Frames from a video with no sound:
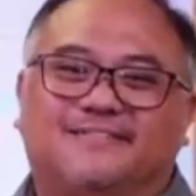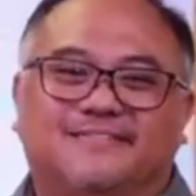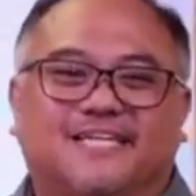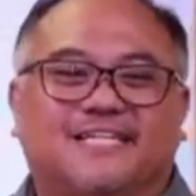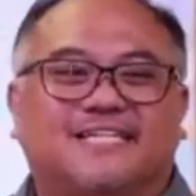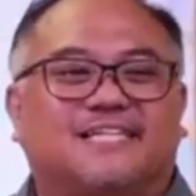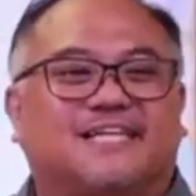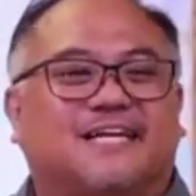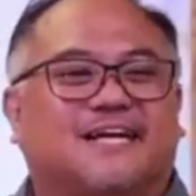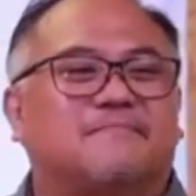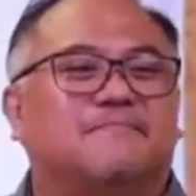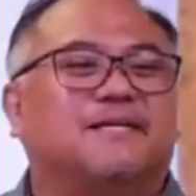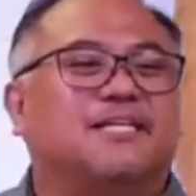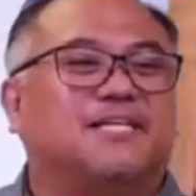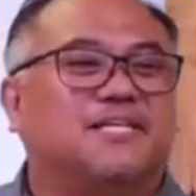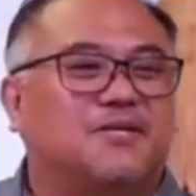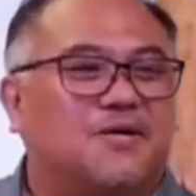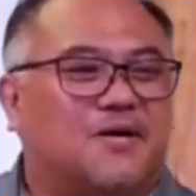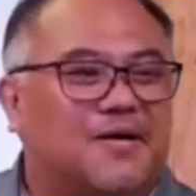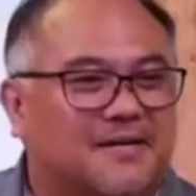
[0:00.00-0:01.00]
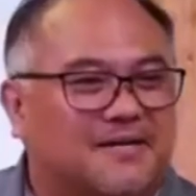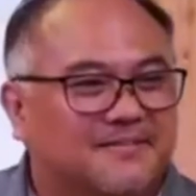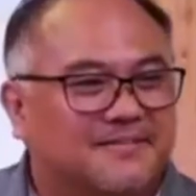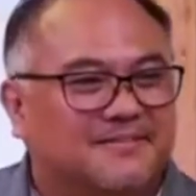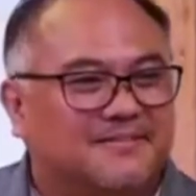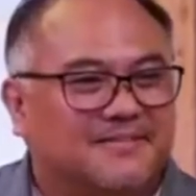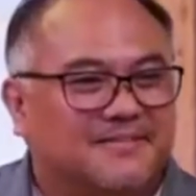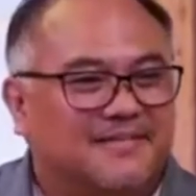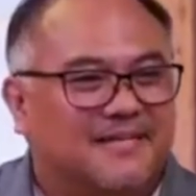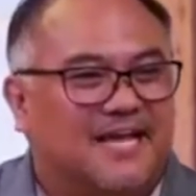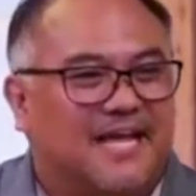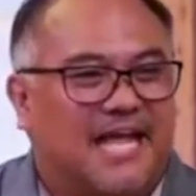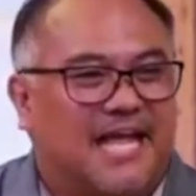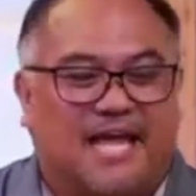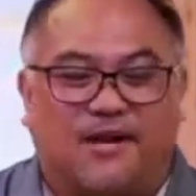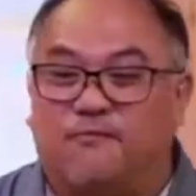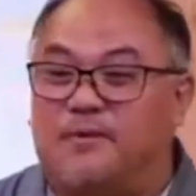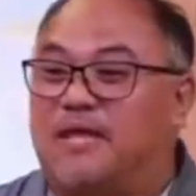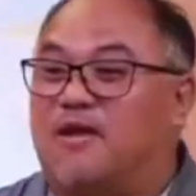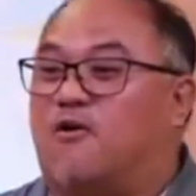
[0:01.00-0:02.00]
just come as you are.
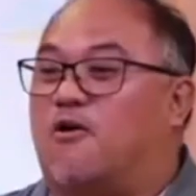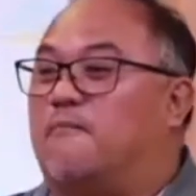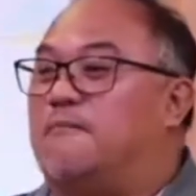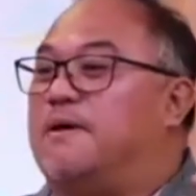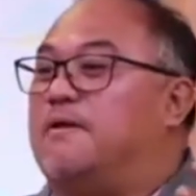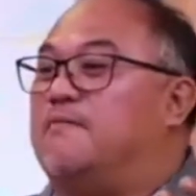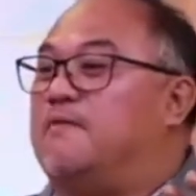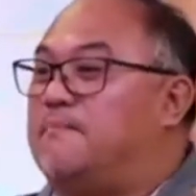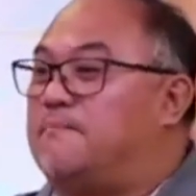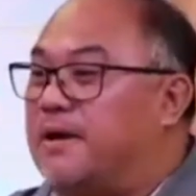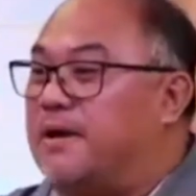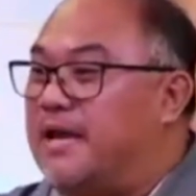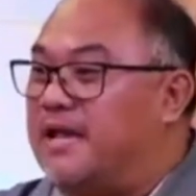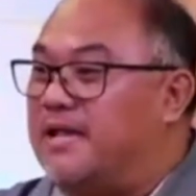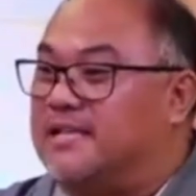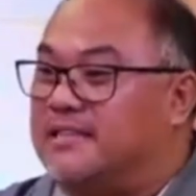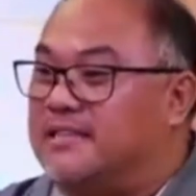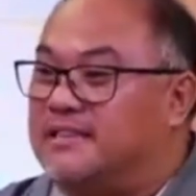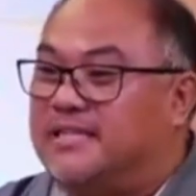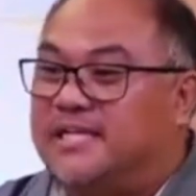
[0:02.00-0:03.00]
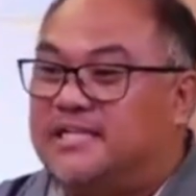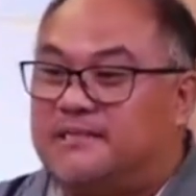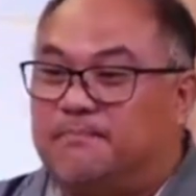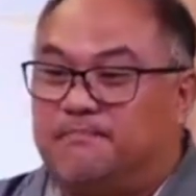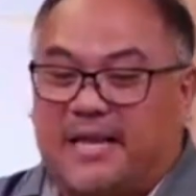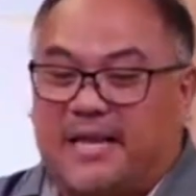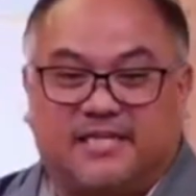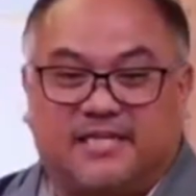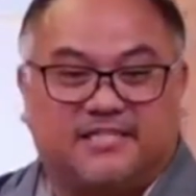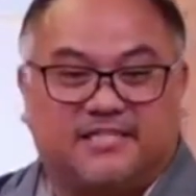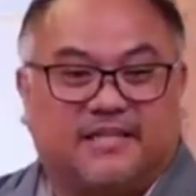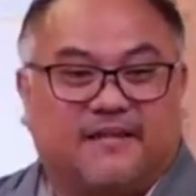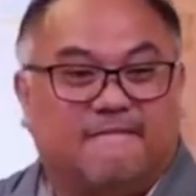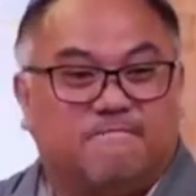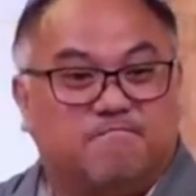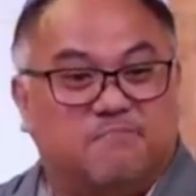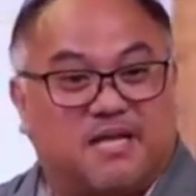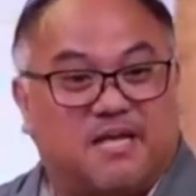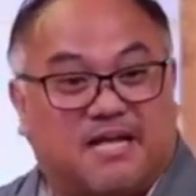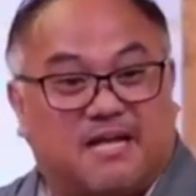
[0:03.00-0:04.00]
And we hope and we pray that this place
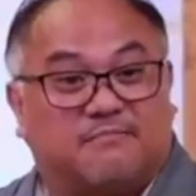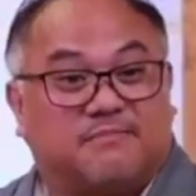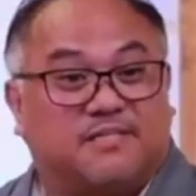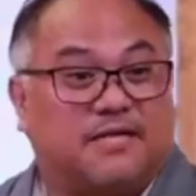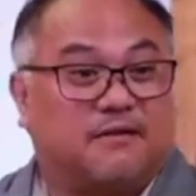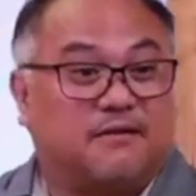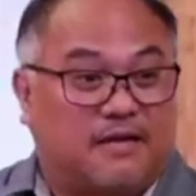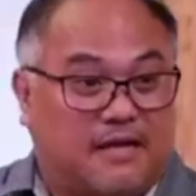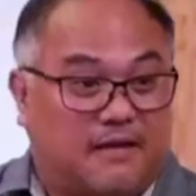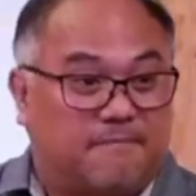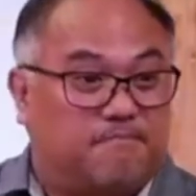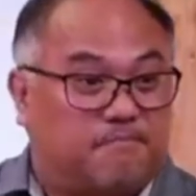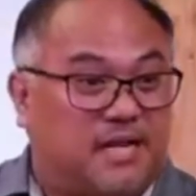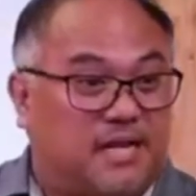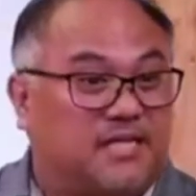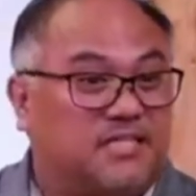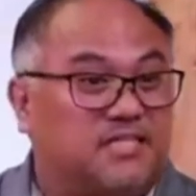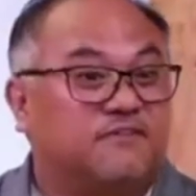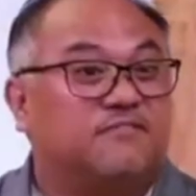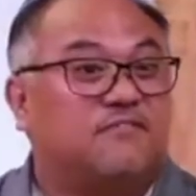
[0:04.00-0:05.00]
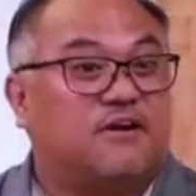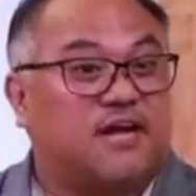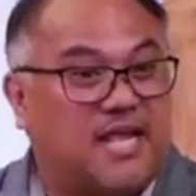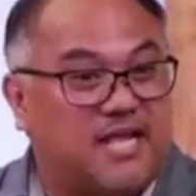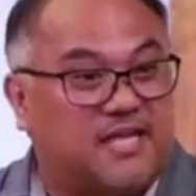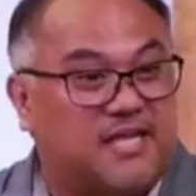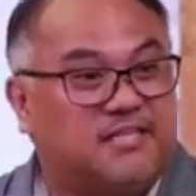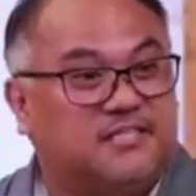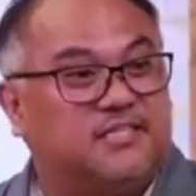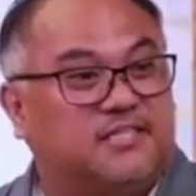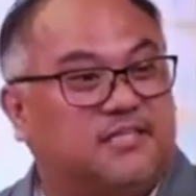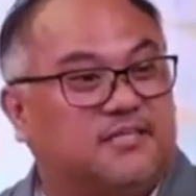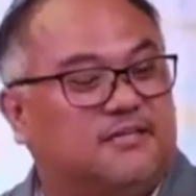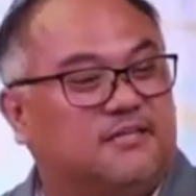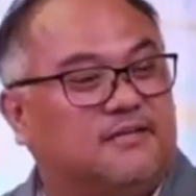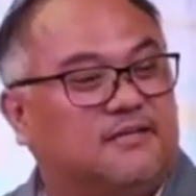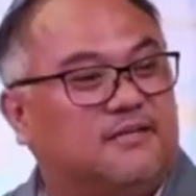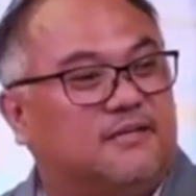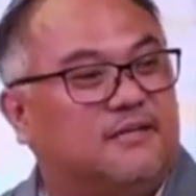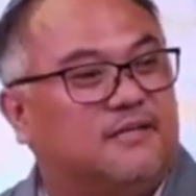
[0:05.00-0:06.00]
becomes a, a place of grace.
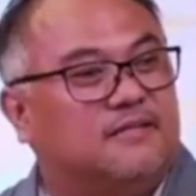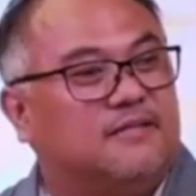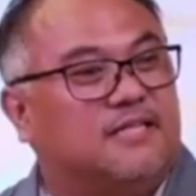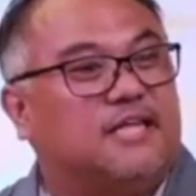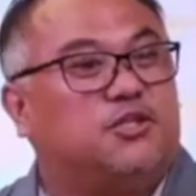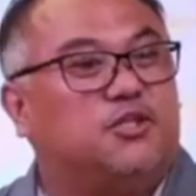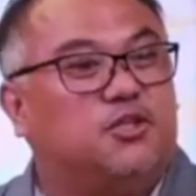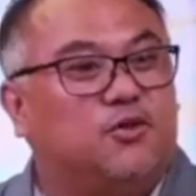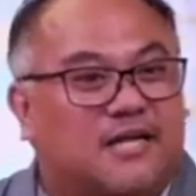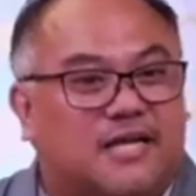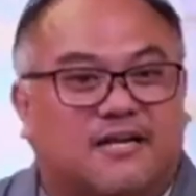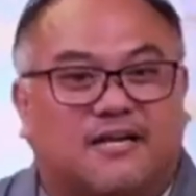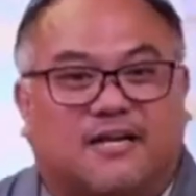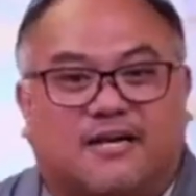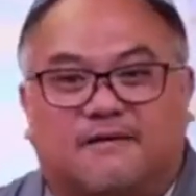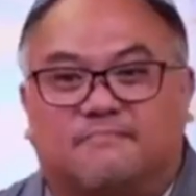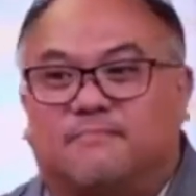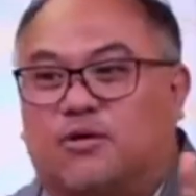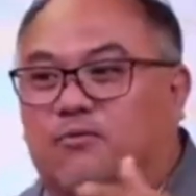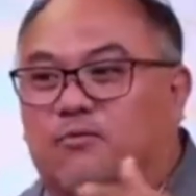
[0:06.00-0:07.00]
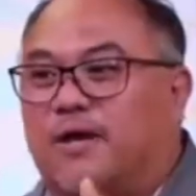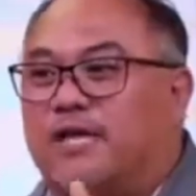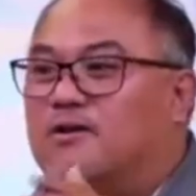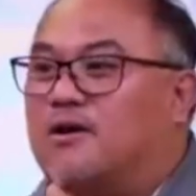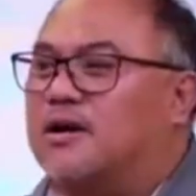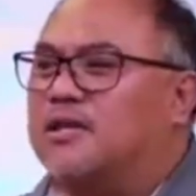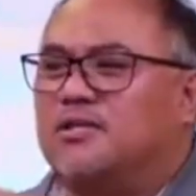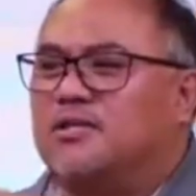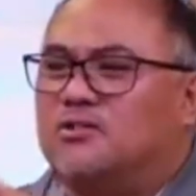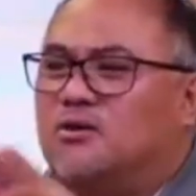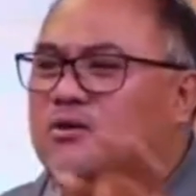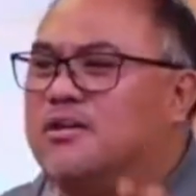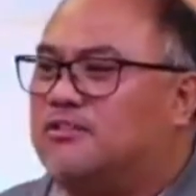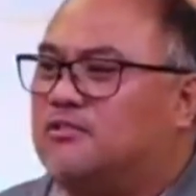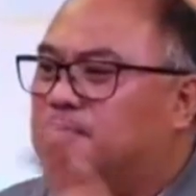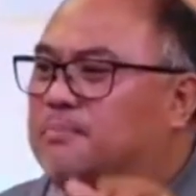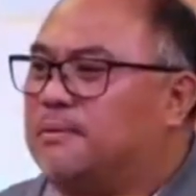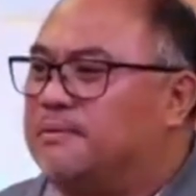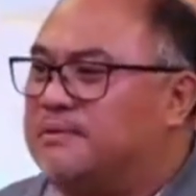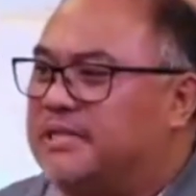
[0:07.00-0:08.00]
That you can come the way you are. You don't need to
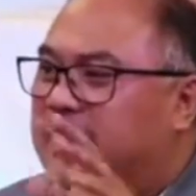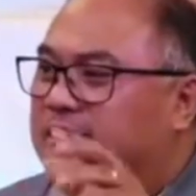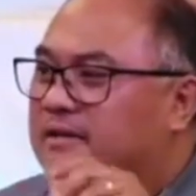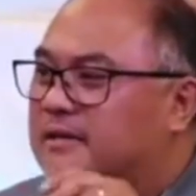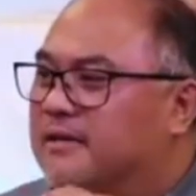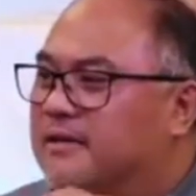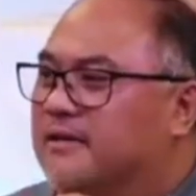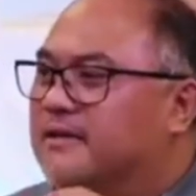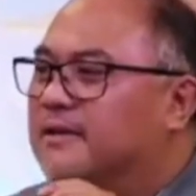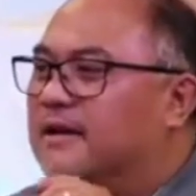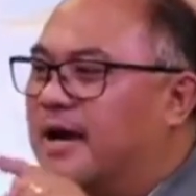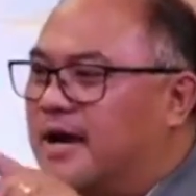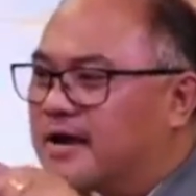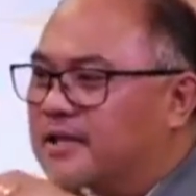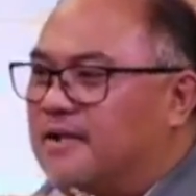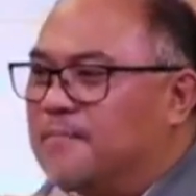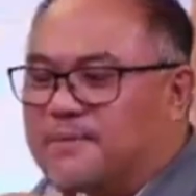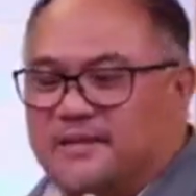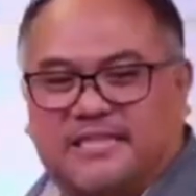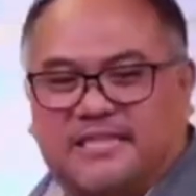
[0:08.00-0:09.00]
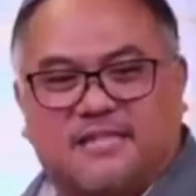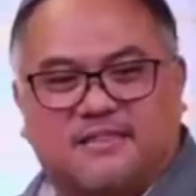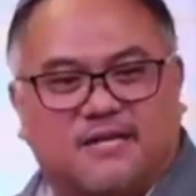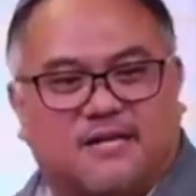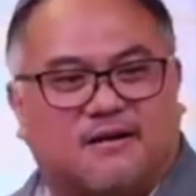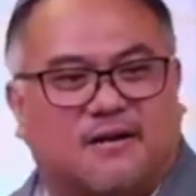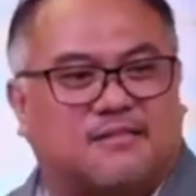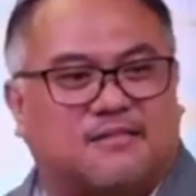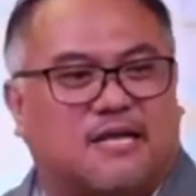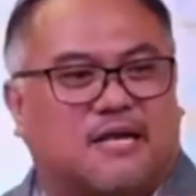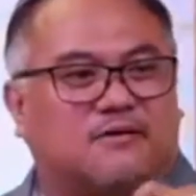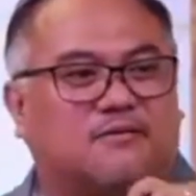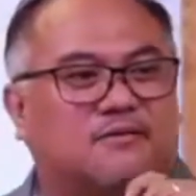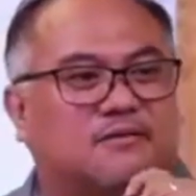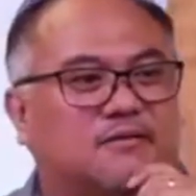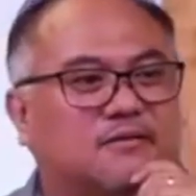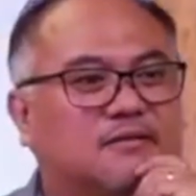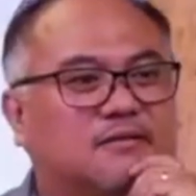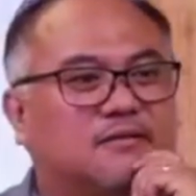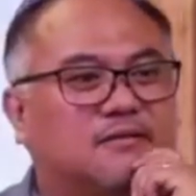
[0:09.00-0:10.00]
pretend. Are you pretending right now
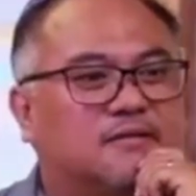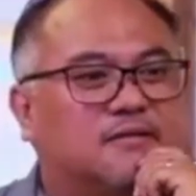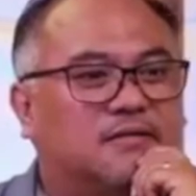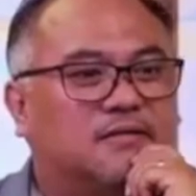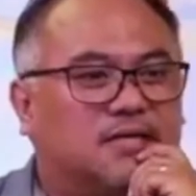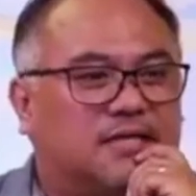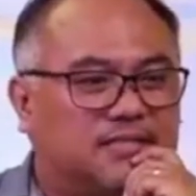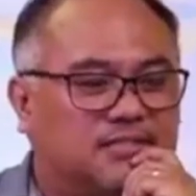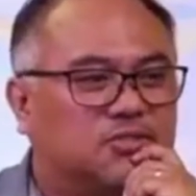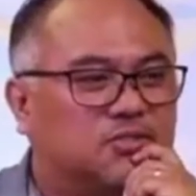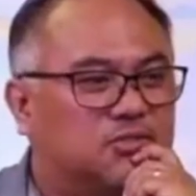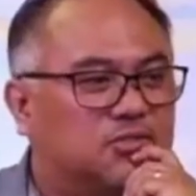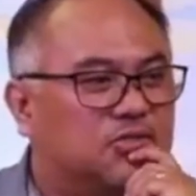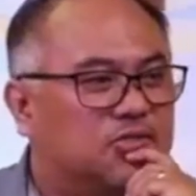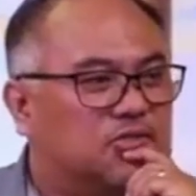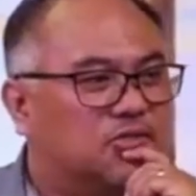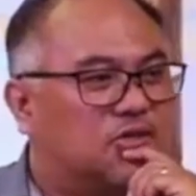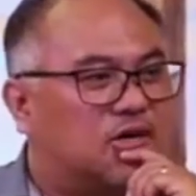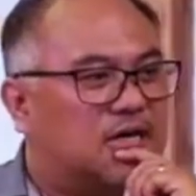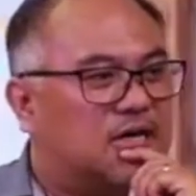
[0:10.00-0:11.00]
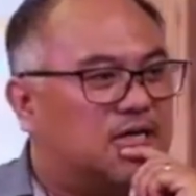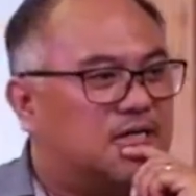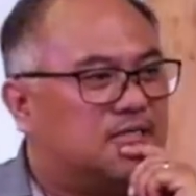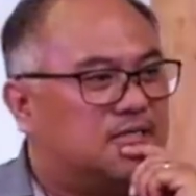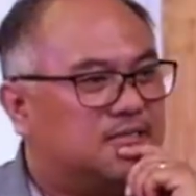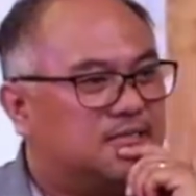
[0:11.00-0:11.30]
as to who you are?